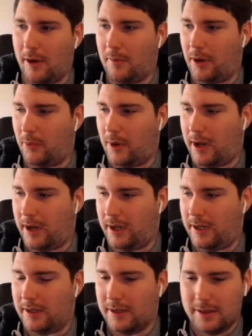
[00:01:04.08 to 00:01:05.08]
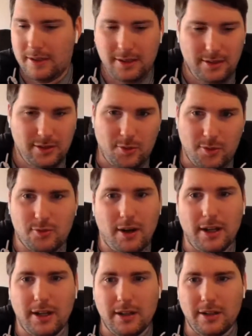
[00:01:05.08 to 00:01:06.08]
my way to
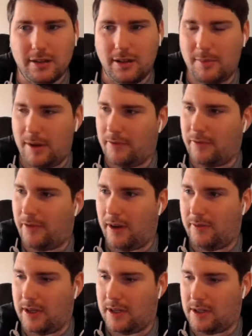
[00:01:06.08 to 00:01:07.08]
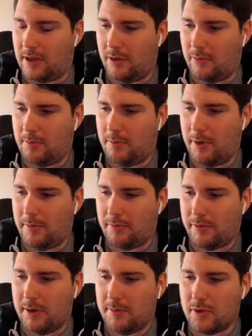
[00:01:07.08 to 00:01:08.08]
Australia about five years ago. But
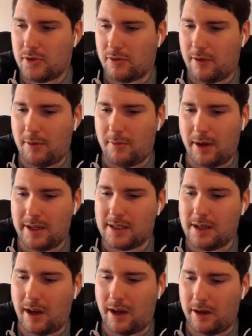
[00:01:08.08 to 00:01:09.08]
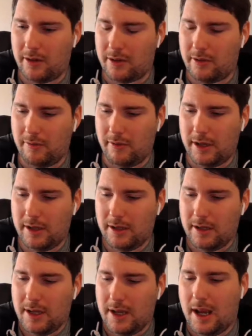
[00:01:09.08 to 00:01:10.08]
pretty much throughout my entire career,
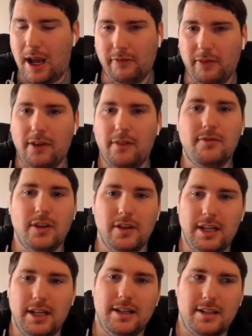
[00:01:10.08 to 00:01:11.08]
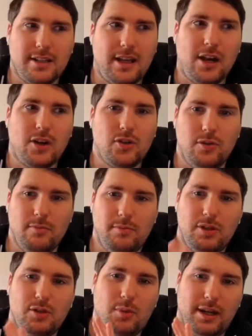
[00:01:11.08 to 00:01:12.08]
I've lived at the intersection
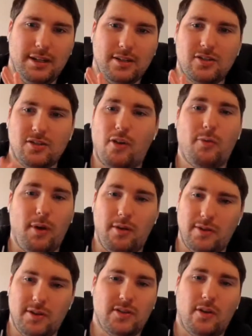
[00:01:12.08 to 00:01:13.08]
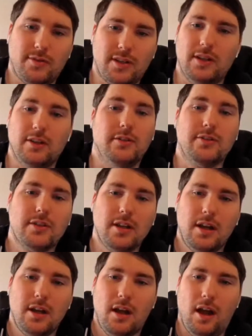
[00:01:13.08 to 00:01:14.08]
between software and soft skills
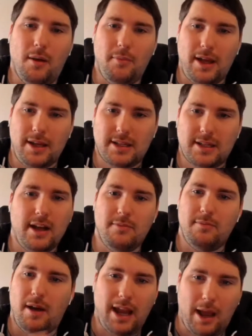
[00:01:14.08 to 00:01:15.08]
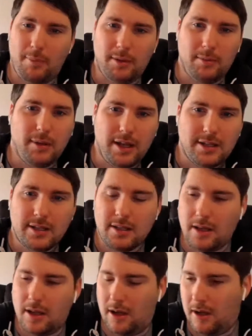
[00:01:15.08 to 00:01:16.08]
and that's kind of my happy place.
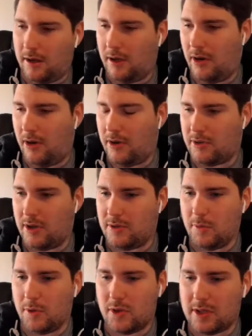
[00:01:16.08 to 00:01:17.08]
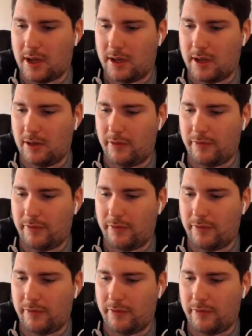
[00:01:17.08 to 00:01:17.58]
Uh, you know, as, as much as I love